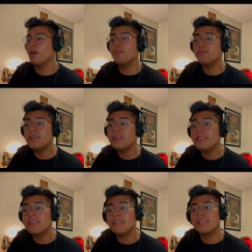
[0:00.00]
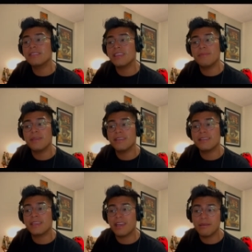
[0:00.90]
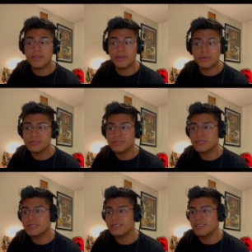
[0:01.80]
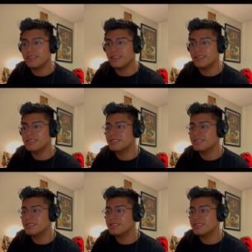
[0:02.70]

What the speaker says: Hopefully they make cameos in this.